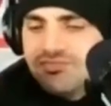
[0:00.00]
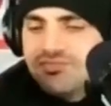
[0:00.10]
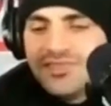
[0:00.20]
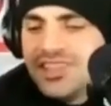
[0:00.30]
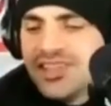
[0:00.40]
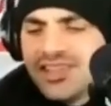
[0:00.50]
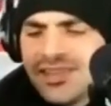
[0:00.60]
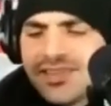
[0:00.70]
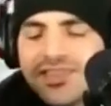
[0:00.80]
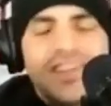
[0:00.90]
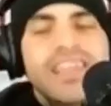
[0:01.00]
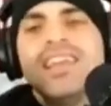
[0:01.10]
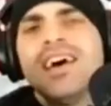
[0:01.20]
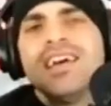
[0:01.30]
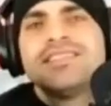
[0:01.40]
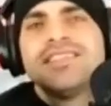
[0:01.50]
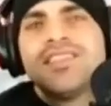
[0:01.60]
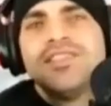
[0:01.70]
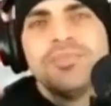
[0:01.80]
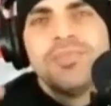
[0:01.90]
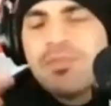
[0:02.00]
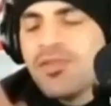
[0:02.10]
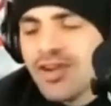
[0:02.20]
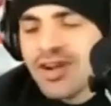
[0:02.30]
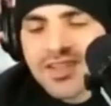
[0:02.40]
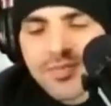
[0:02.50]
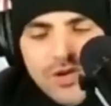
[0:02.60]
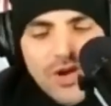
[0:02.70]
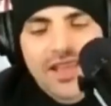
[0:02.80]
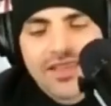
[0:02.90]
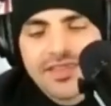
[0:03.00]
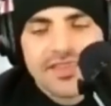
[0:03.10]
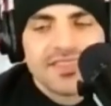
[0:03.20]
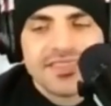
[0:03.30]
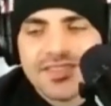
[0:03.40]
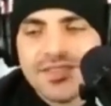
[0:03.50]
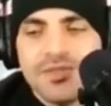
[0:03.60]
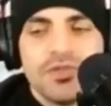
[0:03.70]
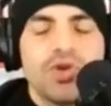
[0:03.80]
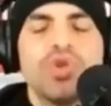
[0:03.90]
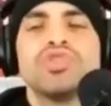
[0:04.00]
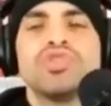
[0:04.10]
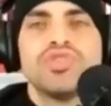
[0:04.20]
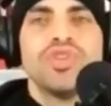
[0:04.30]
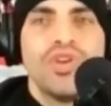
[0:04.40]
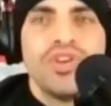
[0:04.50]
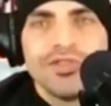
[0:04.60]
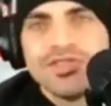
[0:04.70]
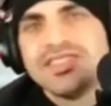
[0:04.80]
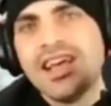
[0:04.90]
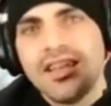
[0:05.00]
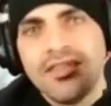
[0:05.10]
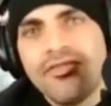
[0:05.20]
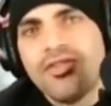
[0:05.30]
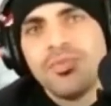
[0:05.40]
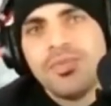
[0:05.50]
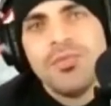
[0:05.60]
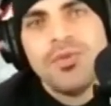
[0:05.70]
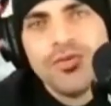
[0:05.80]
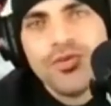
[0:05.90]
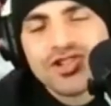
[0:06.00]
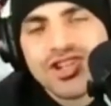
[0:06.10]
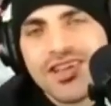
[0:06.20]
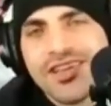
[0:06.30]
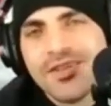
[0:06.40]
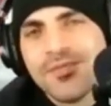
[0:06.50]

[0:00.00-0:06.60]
didn't realize that you maybe, for example, you had this good story to sell for people watching?